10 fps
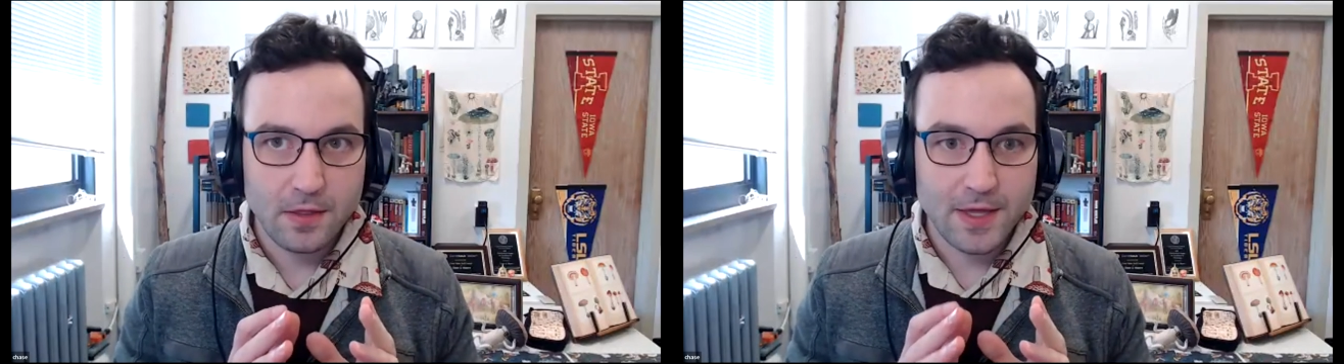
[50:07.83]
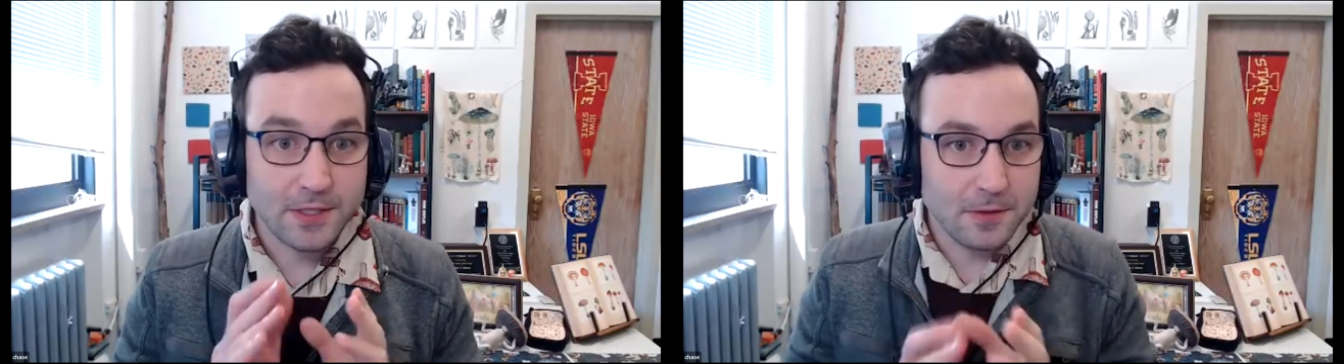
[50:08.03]

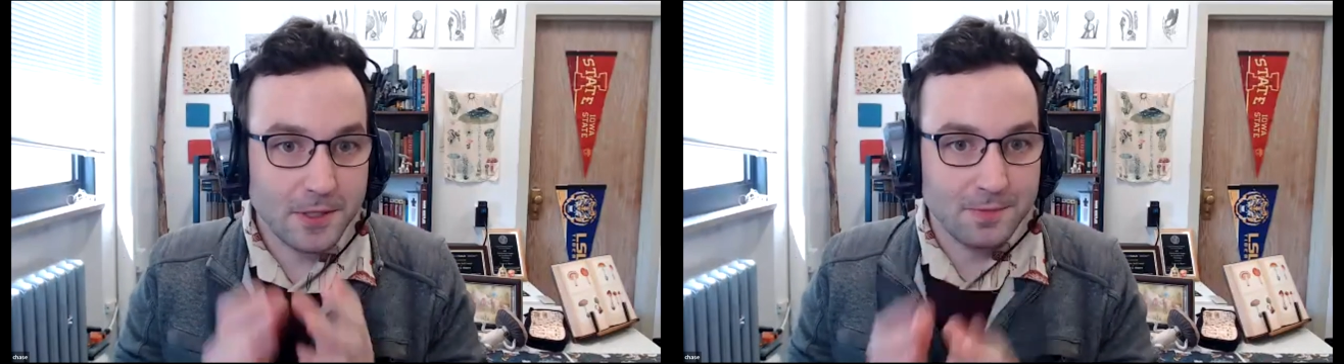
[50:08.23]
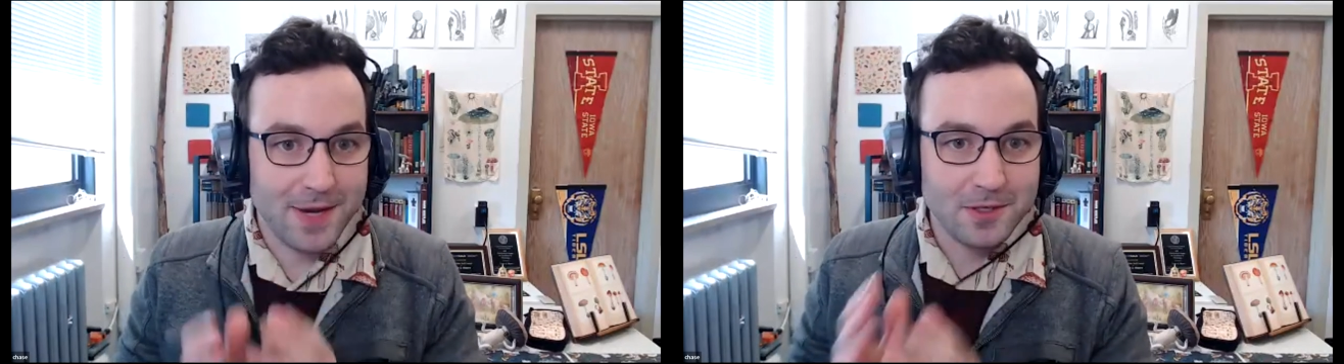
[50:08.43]
that the
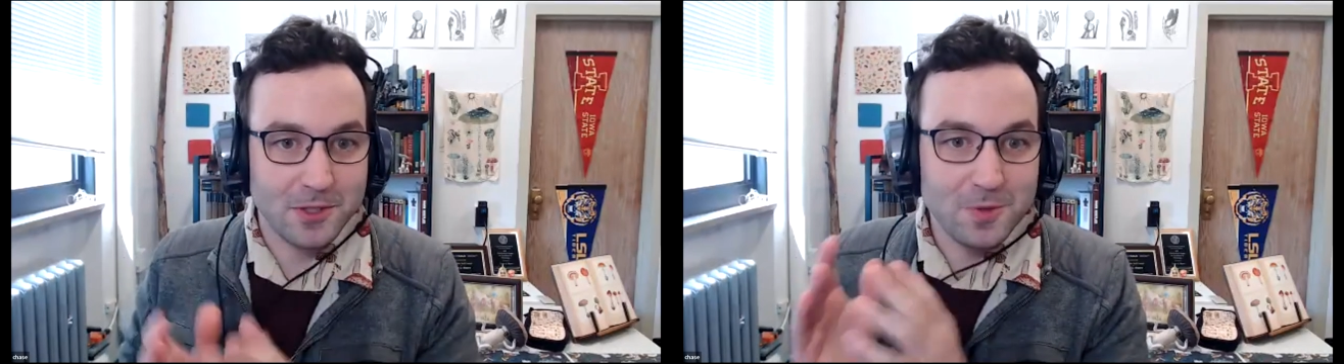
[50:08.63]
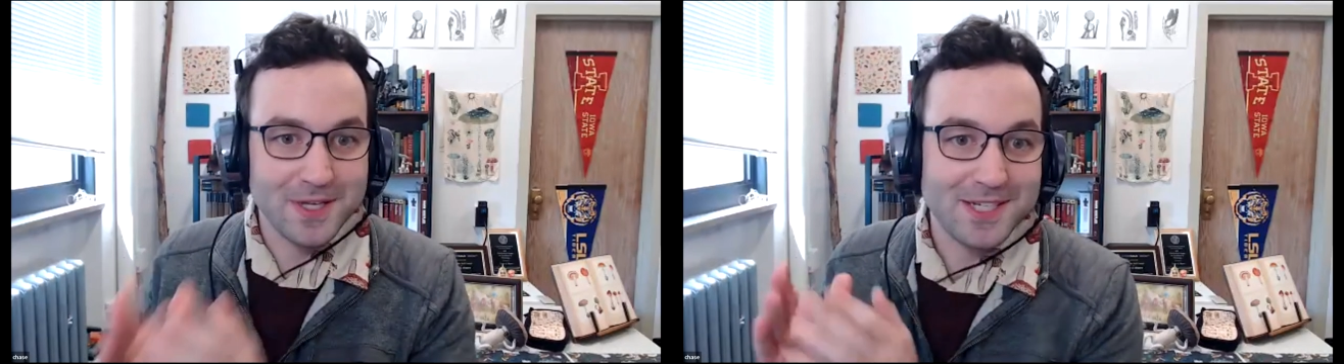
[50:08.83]
students might
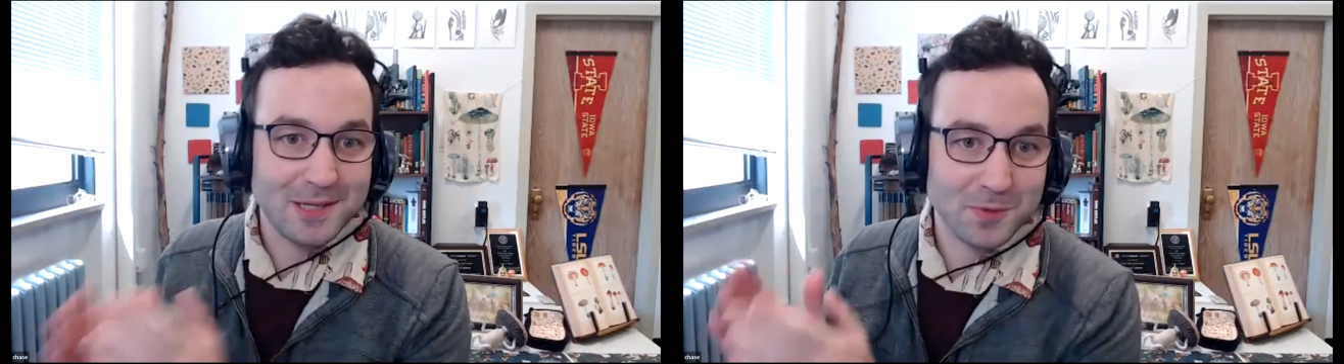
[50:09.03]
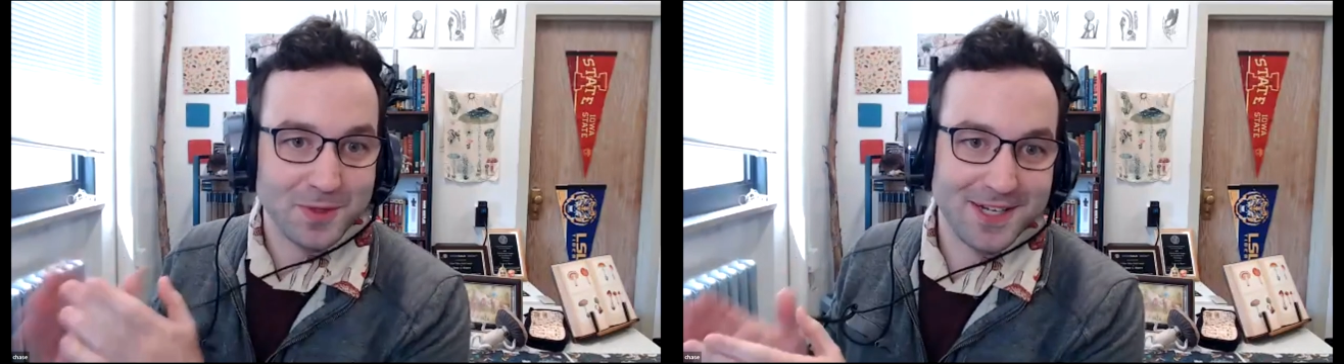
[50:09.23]
do in
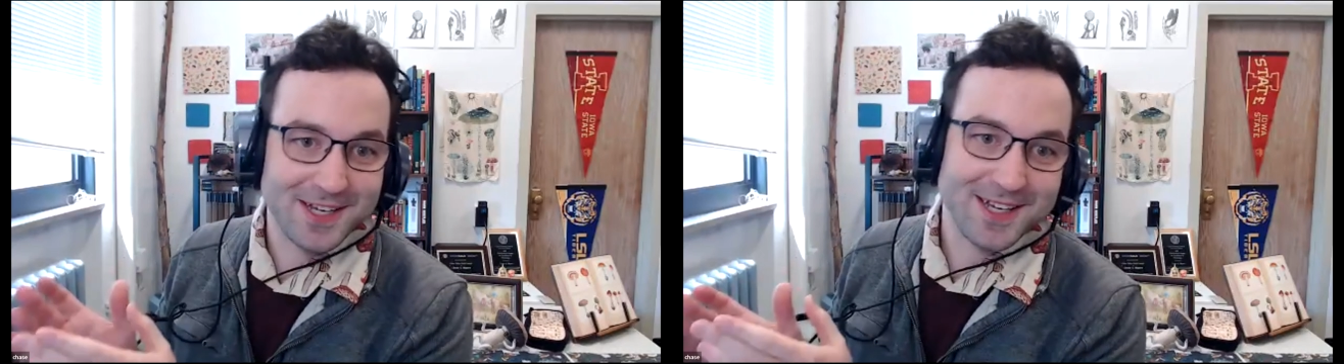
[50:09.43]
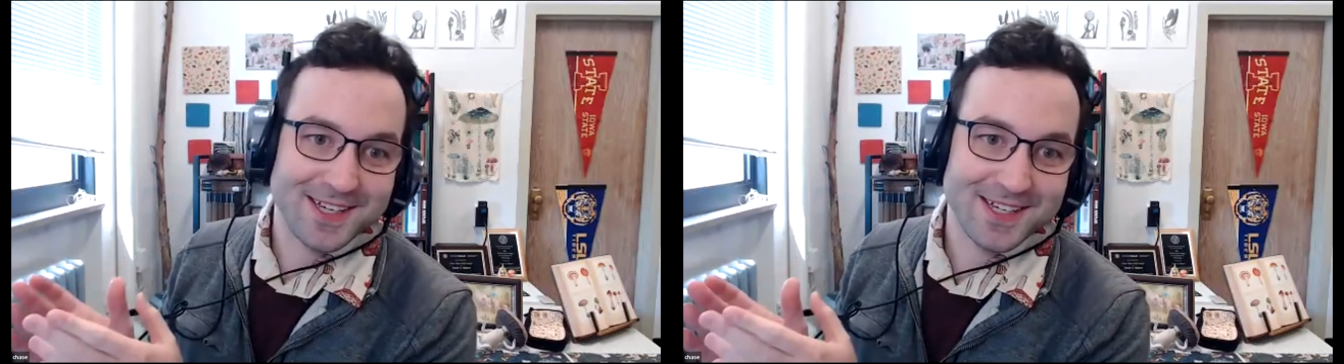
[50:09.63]
teams one
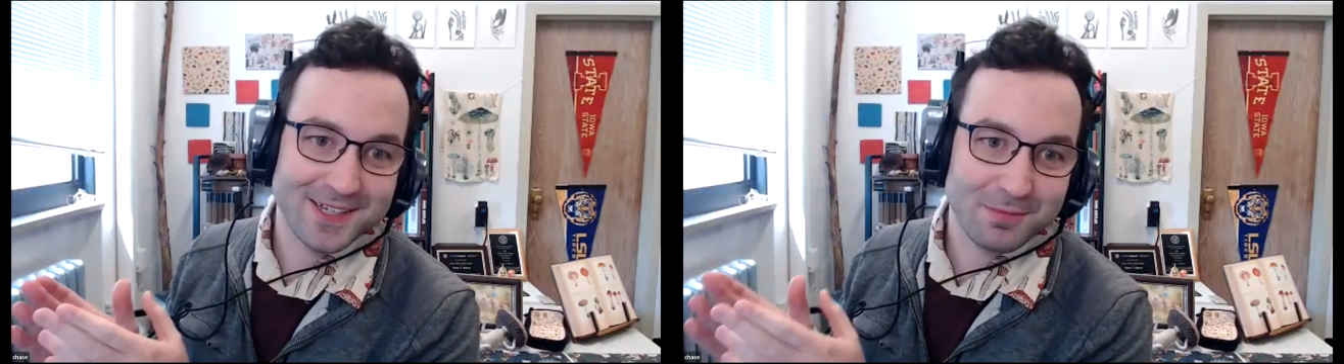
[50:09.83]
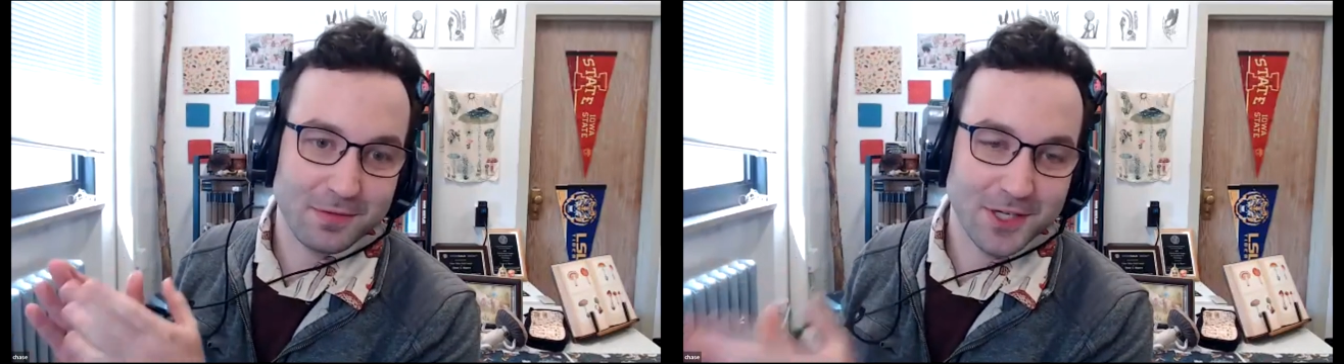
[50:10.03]
day
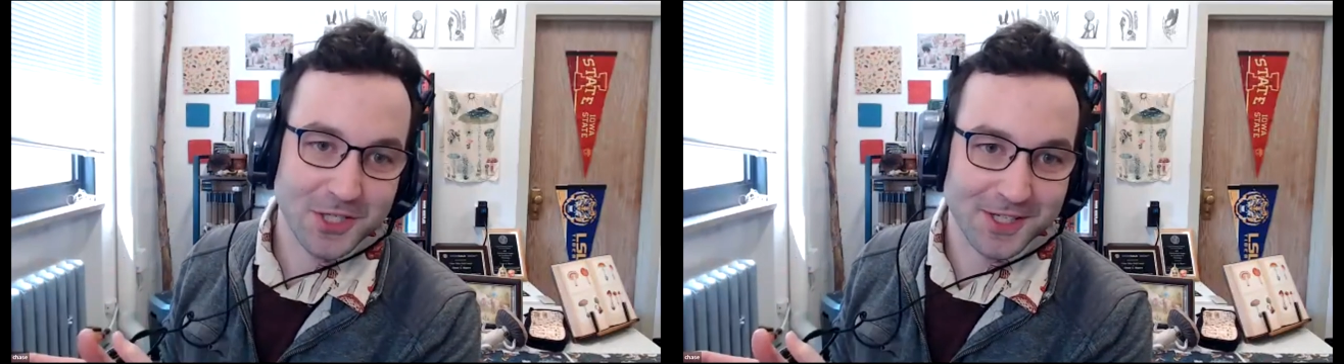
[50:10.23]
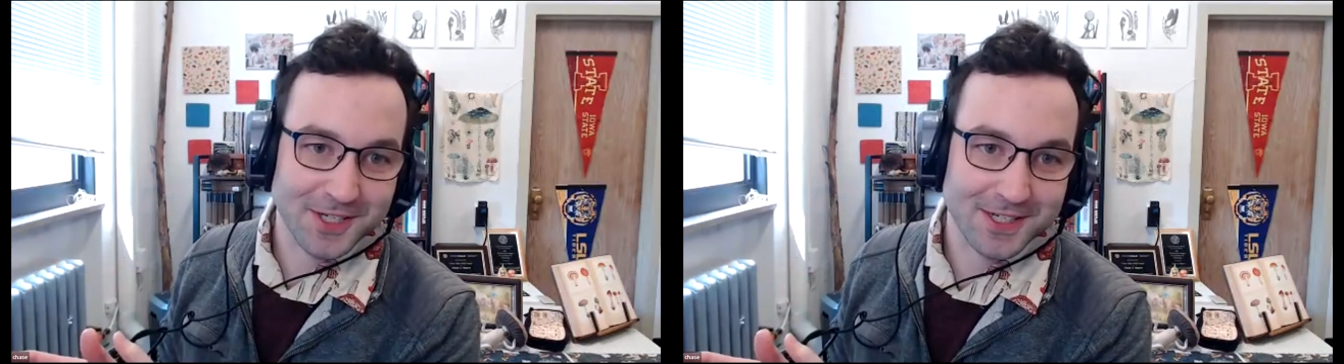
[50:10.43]

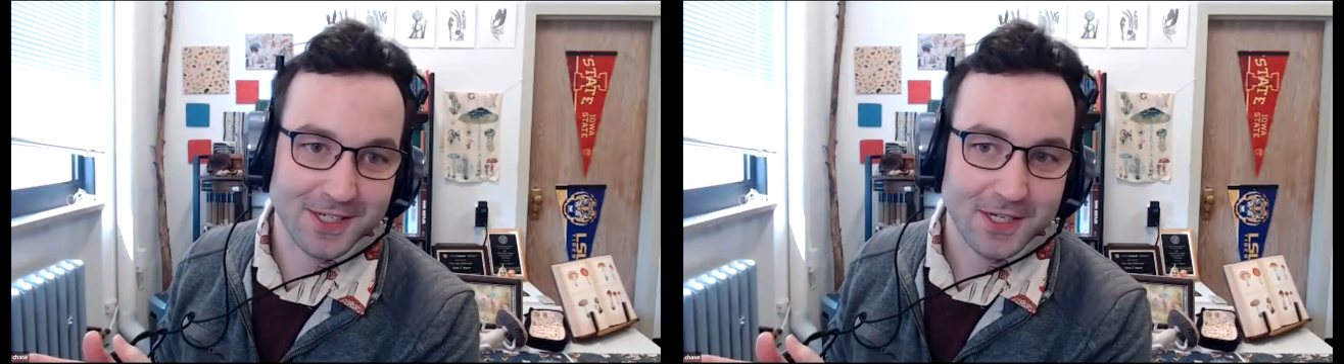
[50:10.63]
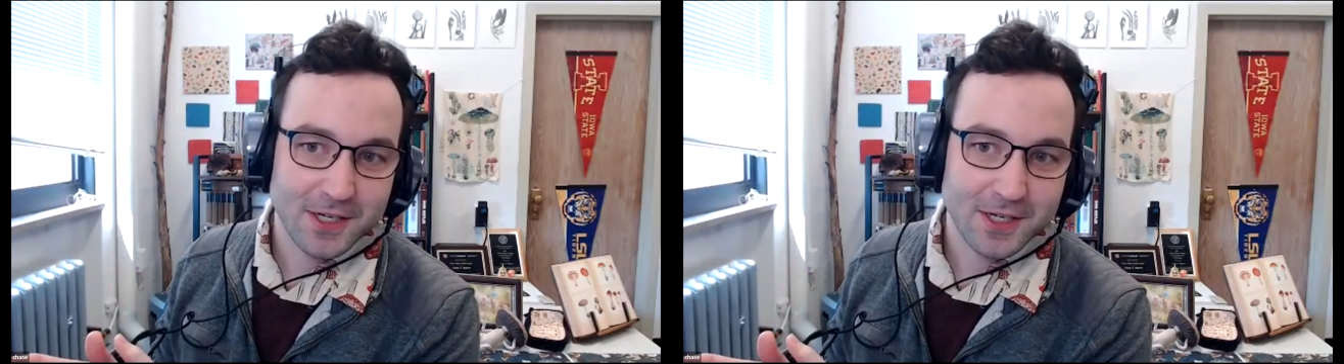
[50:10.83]
professionally